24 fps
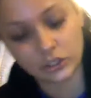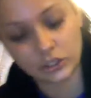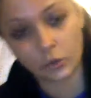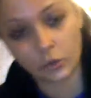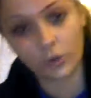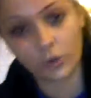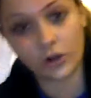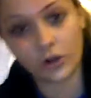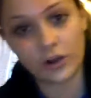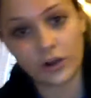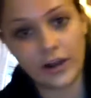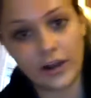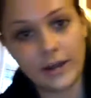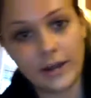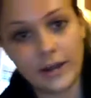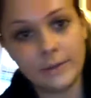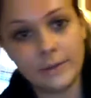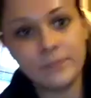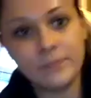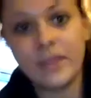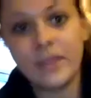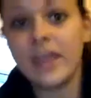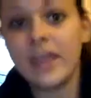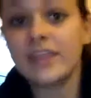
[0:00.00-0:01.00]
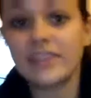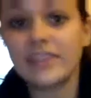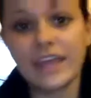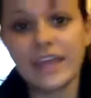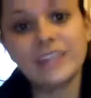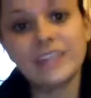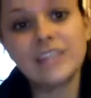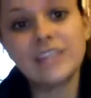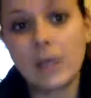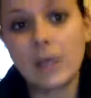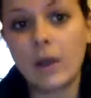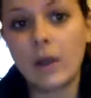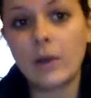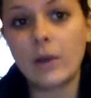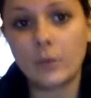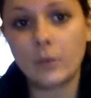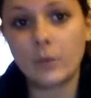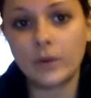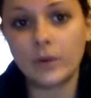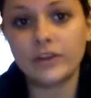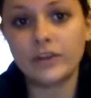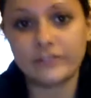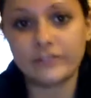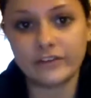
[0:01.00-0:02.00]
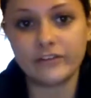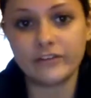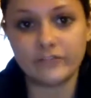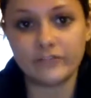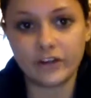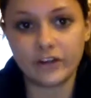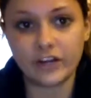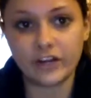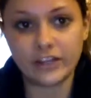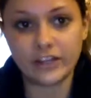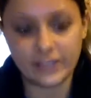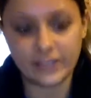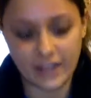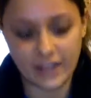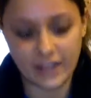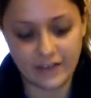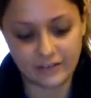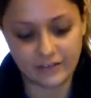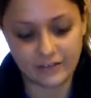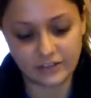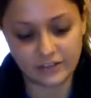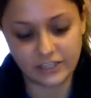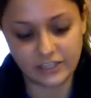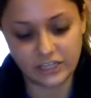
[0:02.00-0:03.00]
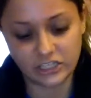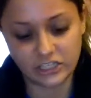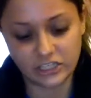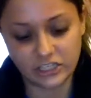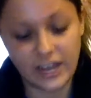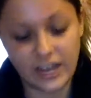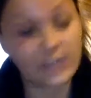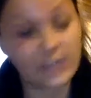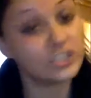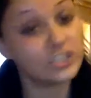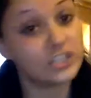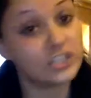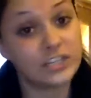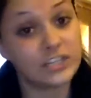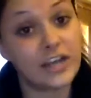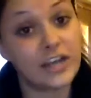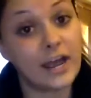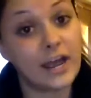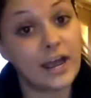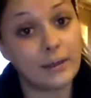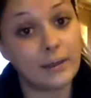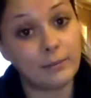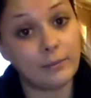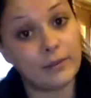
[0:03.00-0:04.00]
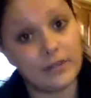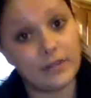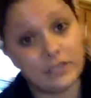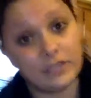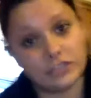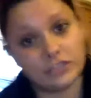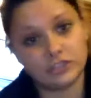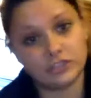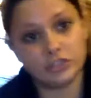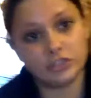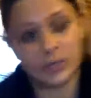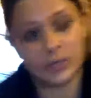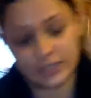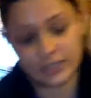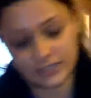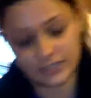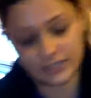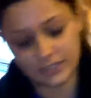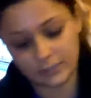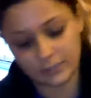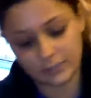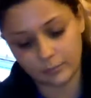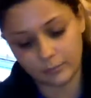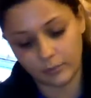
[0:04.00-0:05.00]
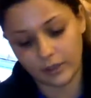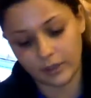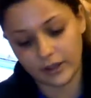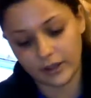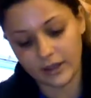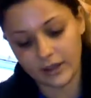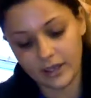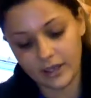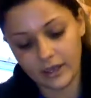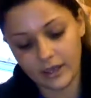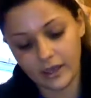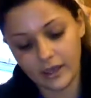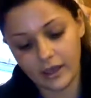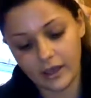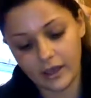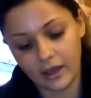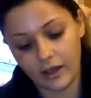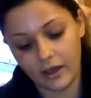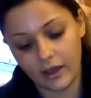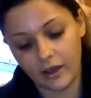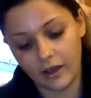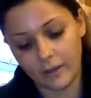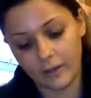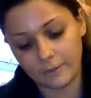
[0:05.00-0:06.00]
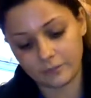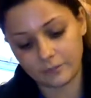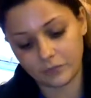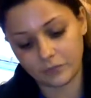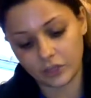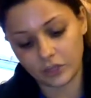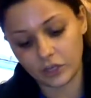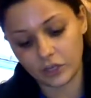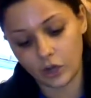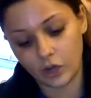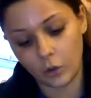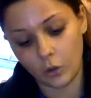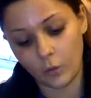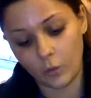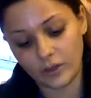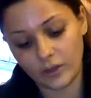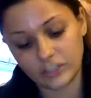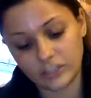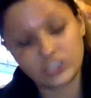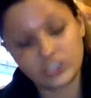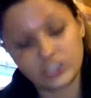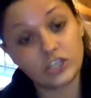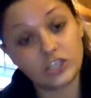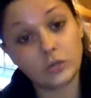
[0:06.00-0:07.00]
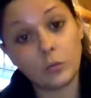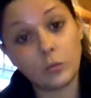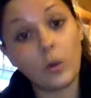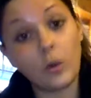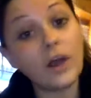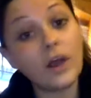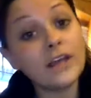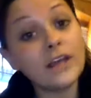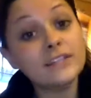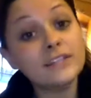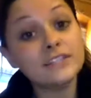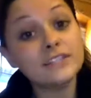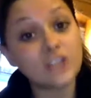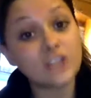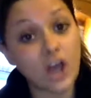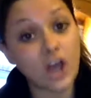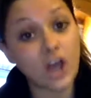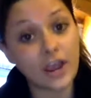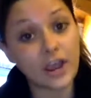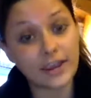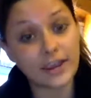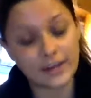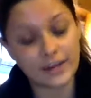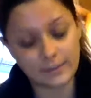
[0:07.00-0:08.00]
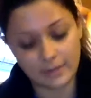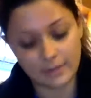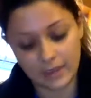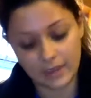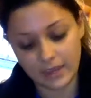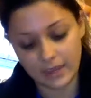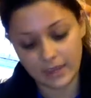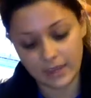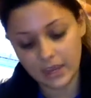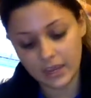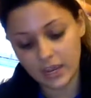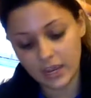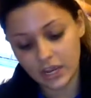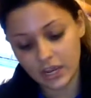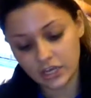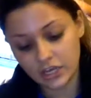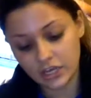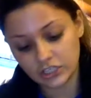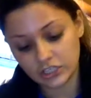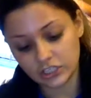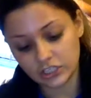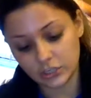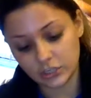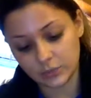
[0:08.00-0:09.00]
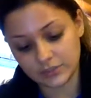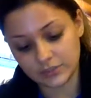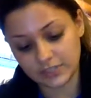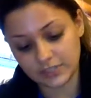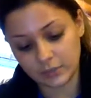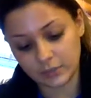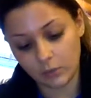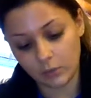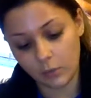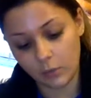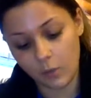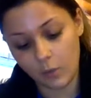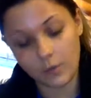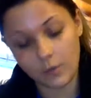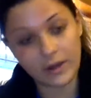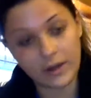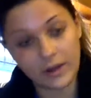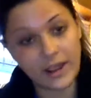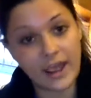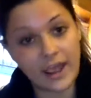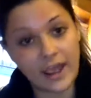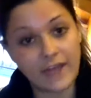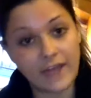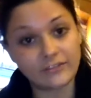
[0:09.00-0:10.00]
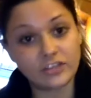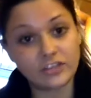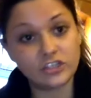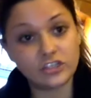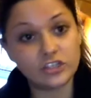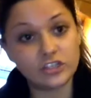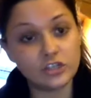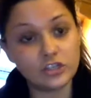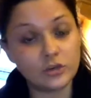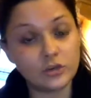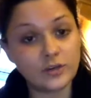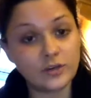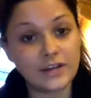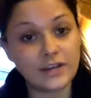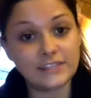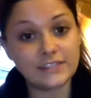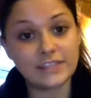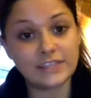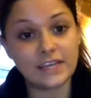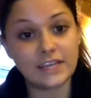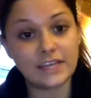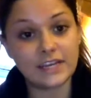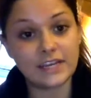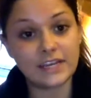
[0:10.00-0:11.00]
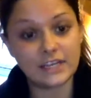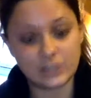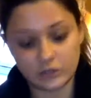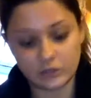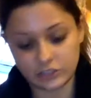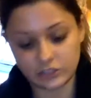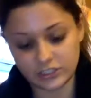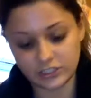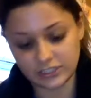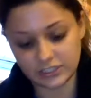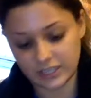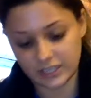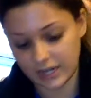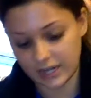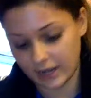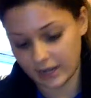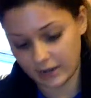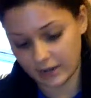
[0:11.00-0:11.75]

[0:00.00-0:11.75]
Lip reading: your order in. That's how I would have converted the conversation had she not been interested. But, when she was talking to me, she was like, well, what would I have to do? And I said, she said,